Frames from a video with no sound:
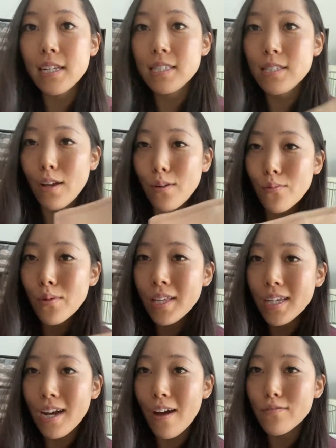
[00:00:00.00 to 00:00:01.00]
It's like
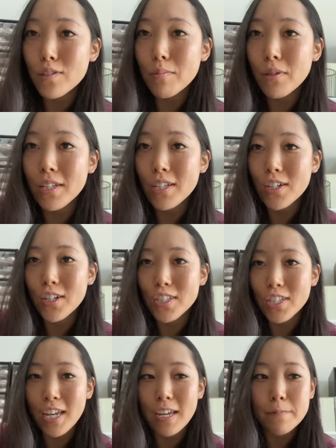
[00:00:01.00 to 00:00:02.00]
really comfortable and
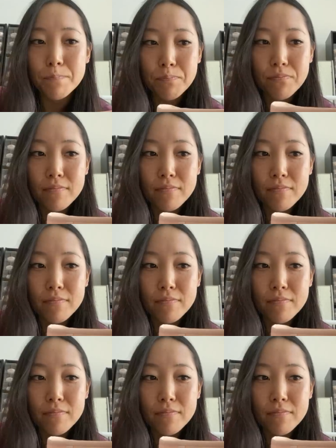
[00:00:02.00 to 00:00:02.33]
cushy.